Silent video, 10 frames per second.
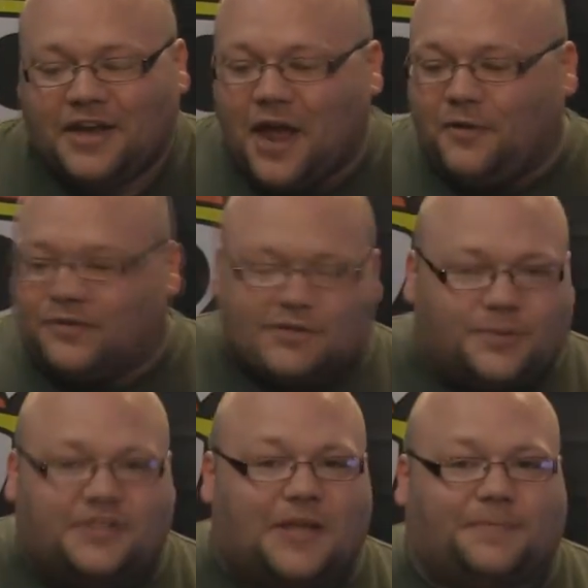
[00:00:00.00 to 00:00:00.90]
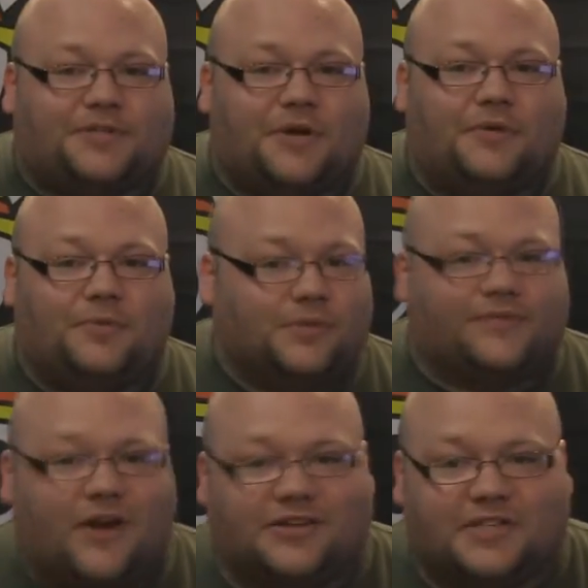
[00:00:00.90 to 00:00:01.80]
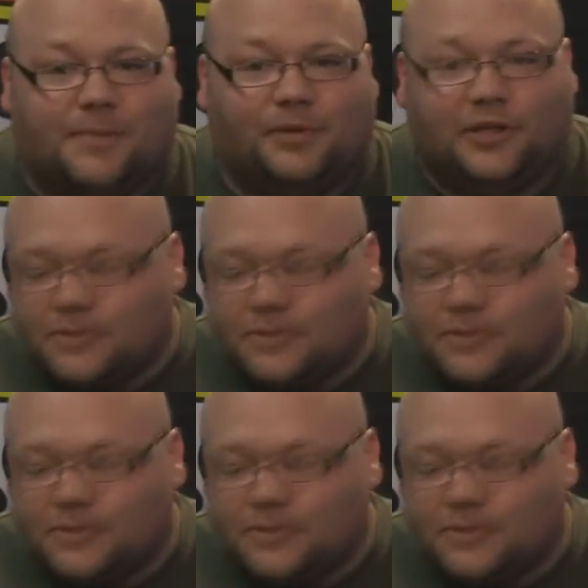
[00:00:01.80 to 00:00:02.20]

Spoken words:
Now, this week's episode was very simple.